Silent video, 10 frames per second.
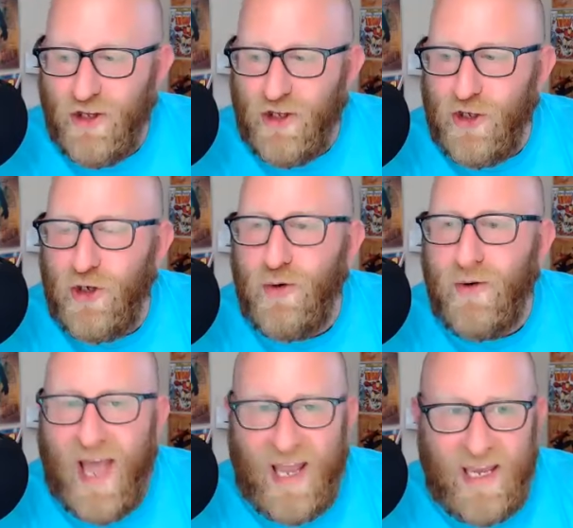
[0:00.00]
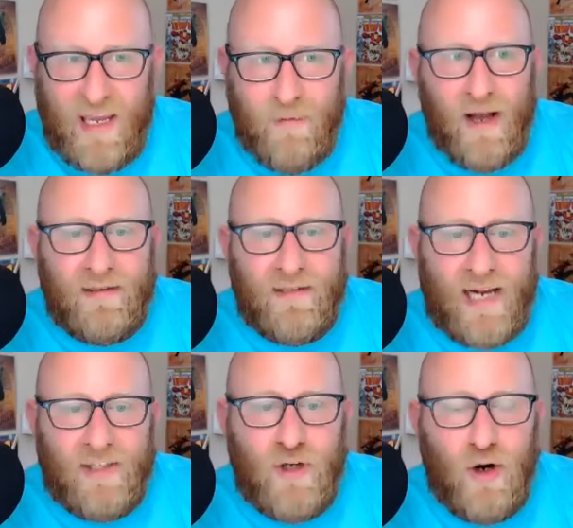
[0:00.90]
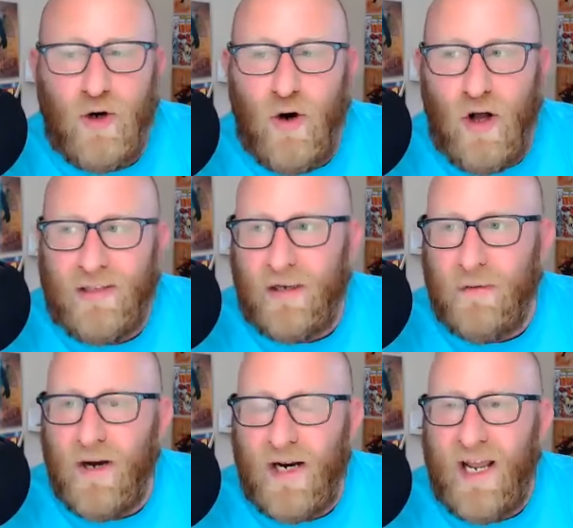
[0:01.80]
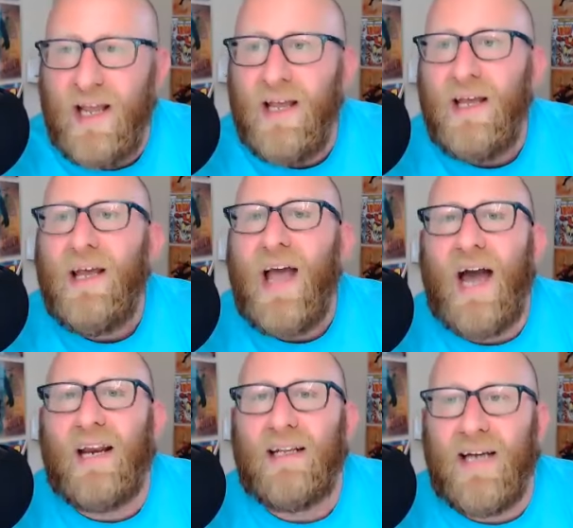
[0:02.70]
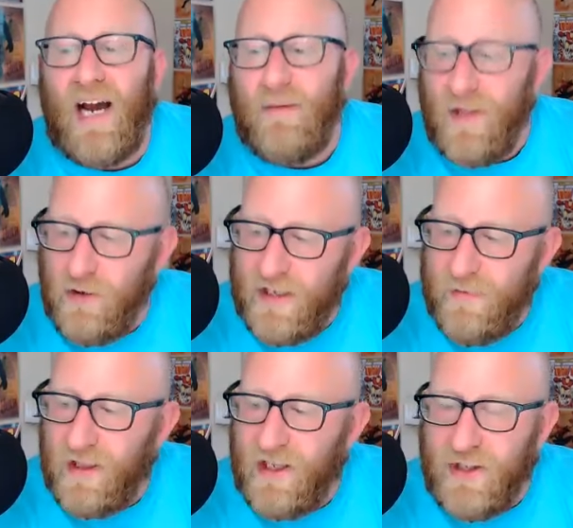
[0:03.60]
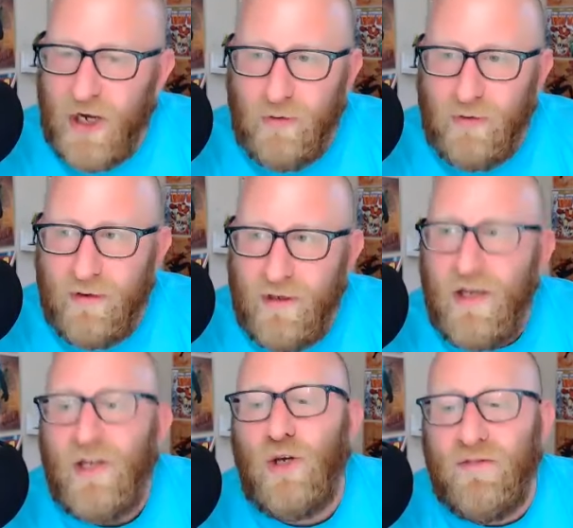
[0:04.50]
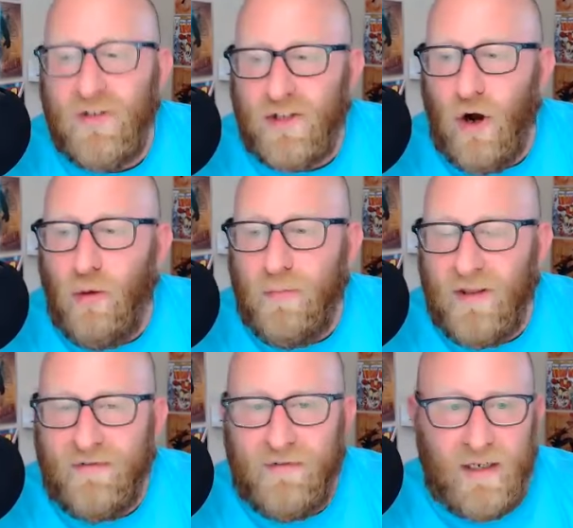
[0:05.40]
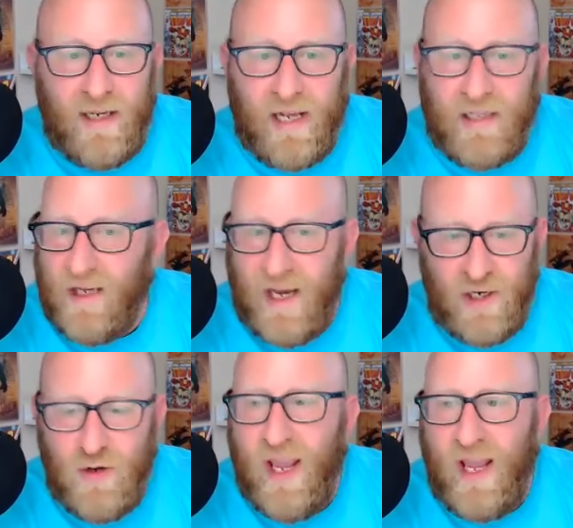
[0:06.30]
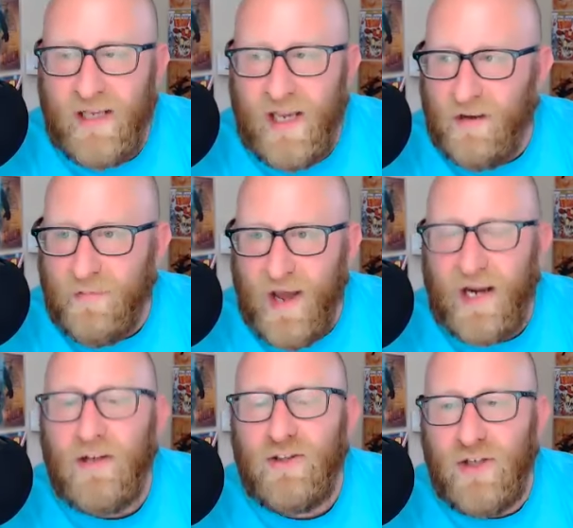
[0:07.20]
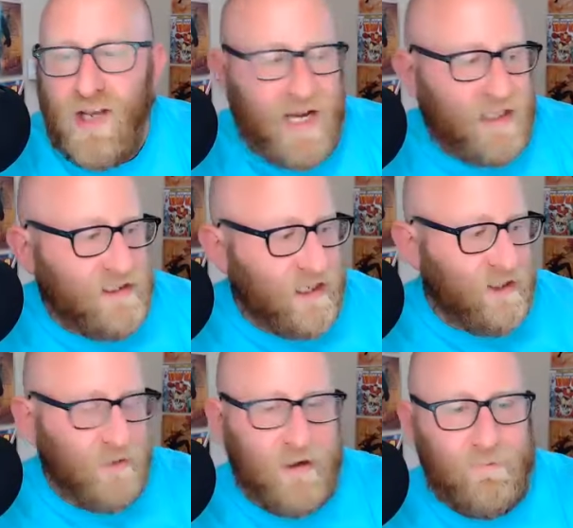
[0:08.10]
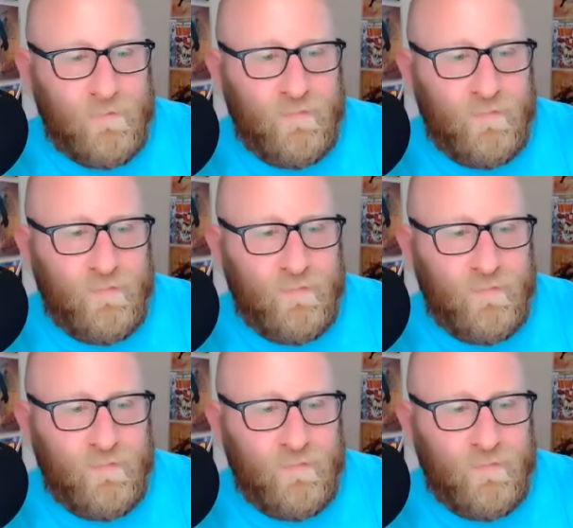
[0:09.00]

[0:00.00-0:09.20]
you email, text, or call somebody at a time that you typically don't, you've just opened the floodgates and you can't take it back. So you got to stick to it.